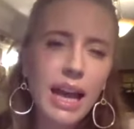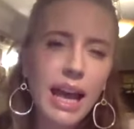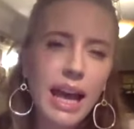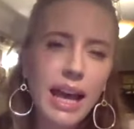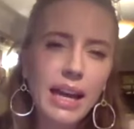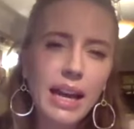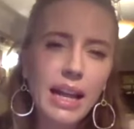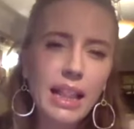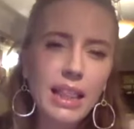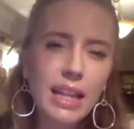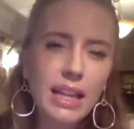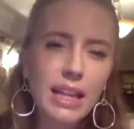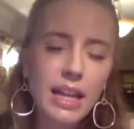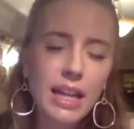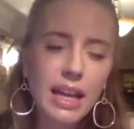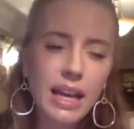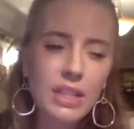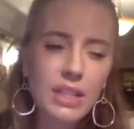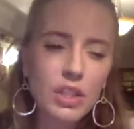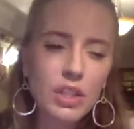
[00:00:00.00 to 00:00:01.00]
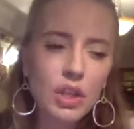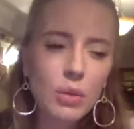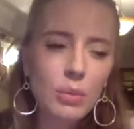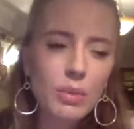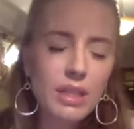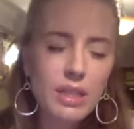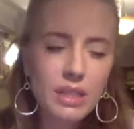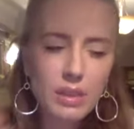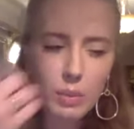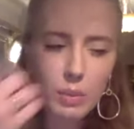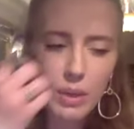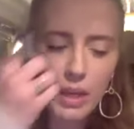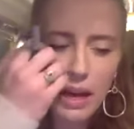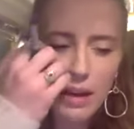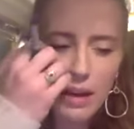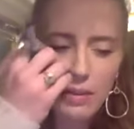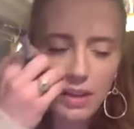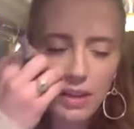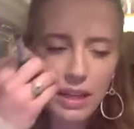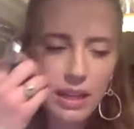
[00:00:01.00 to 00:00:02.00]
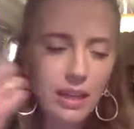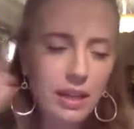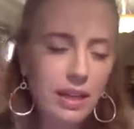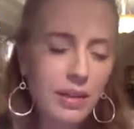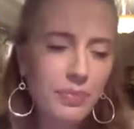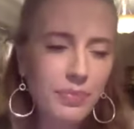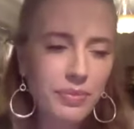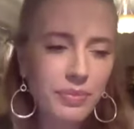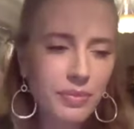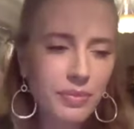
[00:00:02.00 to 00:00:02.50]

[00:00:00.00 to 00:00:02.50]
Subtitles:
And I think that as humans, we have like a,